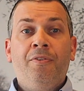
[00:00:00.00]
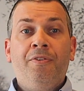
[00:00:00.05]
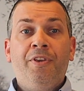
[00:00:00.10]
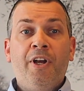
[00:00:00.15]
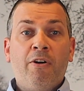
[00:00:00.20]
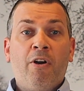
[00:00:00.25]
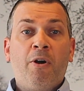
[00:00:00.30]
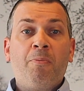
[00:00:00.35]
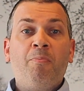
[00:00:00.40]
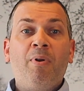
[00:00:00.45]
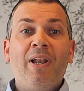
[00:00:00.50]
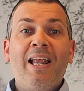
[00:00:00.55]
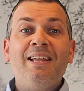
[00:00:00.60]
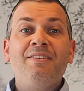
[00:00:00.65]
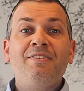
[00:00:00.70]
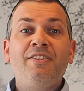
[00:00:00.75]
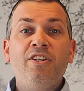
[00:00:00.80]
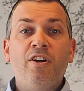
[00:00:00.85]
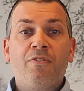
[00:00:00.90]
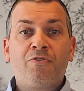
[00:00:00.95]
There are
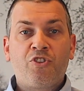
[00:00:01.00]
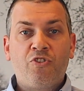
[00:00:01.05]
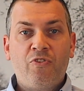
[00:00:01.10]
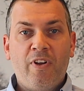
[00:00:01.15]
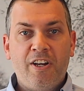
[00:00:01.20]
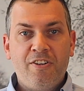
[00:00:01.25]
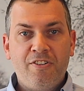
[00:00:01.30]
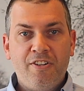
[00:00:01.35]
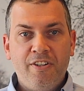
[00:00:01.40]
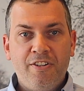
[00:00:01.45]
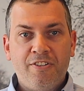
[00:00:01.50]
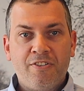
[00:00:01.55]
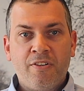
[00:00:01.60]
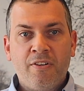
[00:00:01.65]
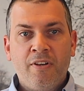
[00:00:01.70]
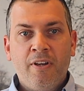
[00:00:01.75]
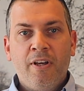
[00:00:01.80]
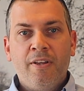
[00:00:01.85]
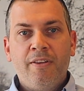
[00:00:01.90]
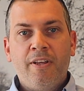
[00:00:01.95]
plenty of strategies
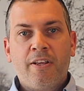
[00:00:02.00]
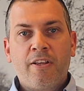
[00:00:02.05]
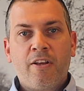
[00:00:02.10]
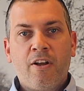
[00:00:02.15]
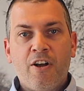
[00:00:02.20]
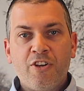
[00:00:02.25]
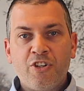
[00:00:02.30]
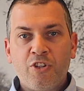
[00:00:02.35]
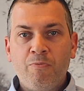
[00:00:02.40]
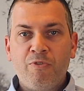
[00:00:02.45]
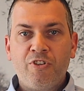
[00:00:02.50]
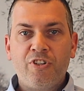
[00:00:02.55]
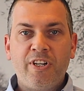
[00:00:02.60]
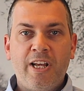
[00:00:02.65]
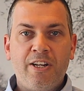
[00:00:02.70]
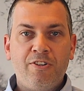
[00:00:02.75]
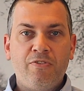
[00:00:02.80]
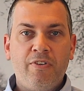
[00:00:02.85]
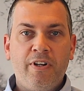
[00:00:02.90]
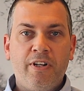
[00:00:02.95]
that
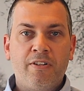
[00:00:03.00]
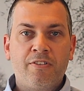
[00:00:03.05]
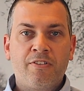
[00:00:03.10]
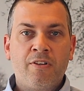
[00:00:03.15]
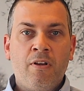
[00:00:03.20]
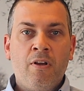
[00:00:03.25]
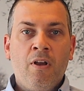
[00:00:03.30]
customer-centric